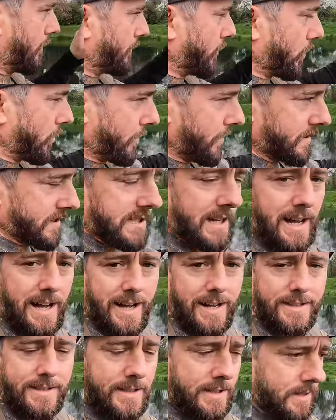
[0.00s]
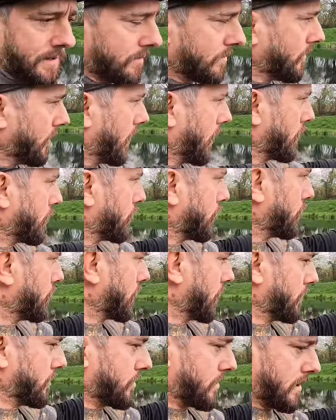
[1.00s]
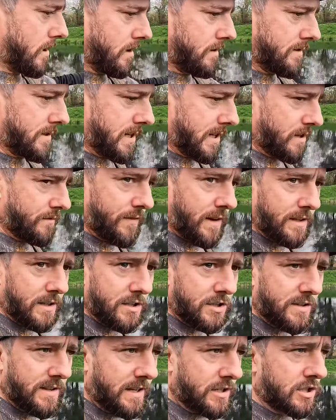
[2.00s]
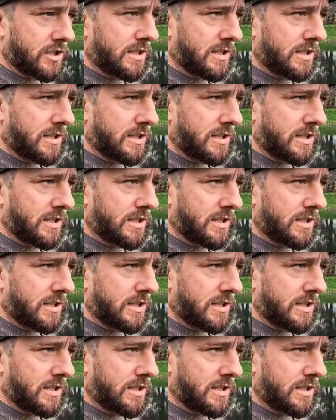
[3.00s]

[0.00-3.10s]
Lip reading: over the other side and you and take advantage of that